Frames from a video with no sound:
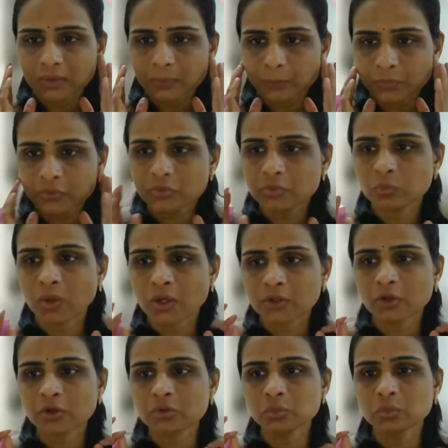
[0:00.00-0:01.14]
put 1
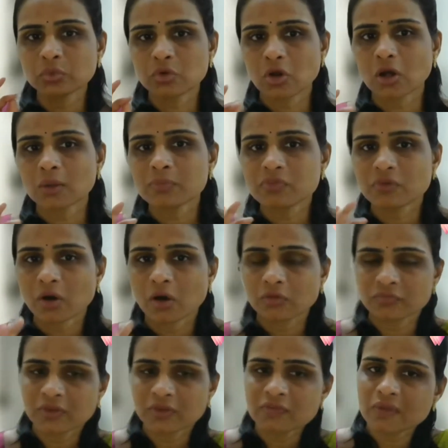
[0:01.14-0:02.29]
or 2 drops
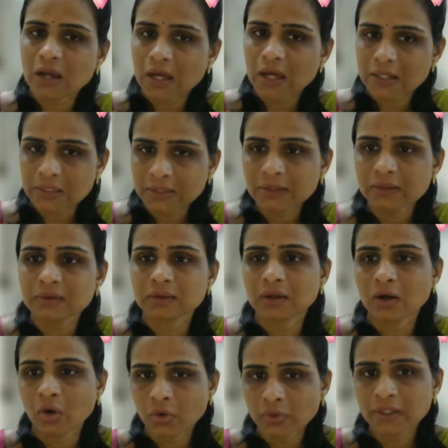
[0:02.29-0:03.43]
of this garlic
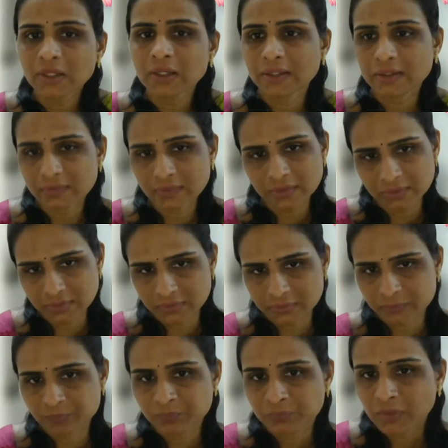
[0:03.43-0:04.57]
oil in the ear.
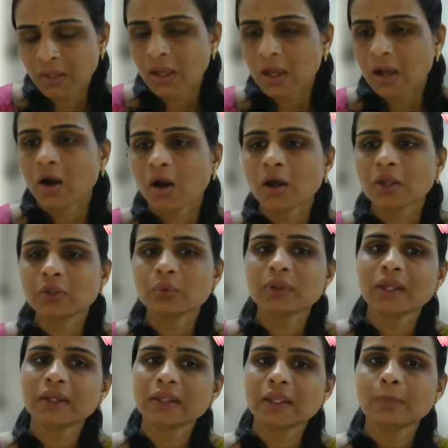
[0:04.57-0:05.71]
Or you
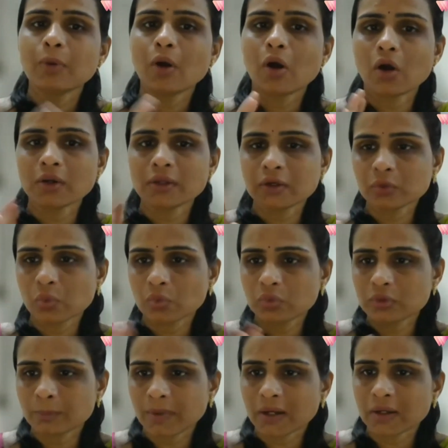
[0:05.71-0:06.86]
can keep hot and
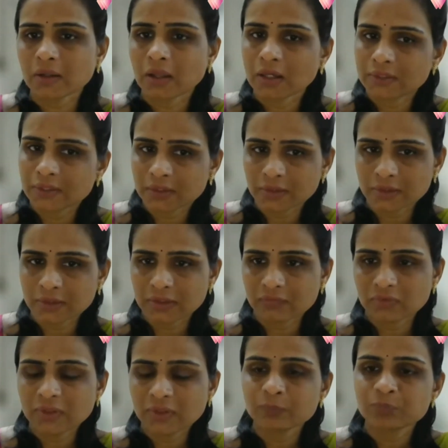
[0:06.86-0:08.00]
cold pad
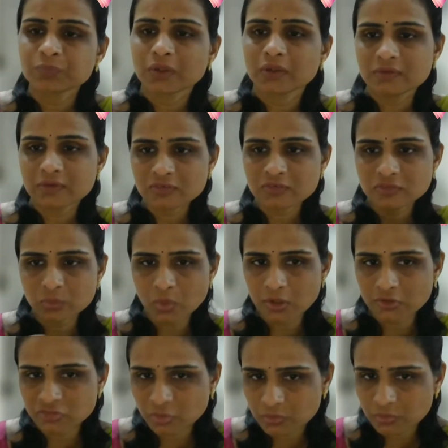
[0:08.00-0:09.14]
alternatively. Just
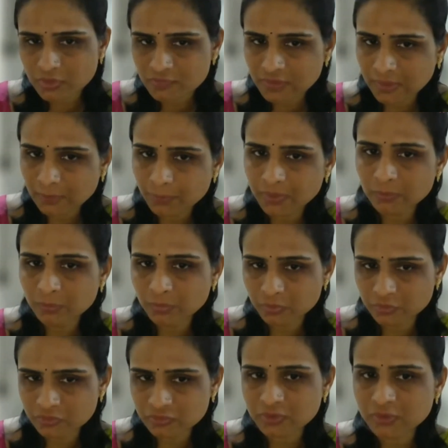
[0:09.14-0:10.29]
watch out the sleeping
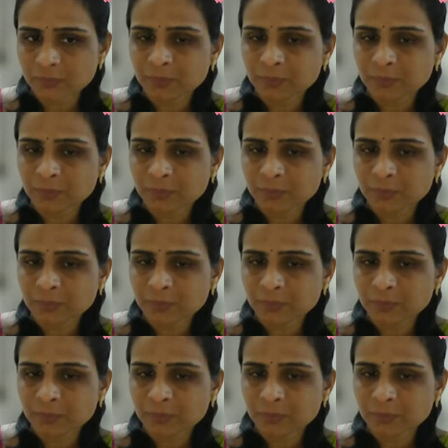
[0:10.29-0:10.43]
posture.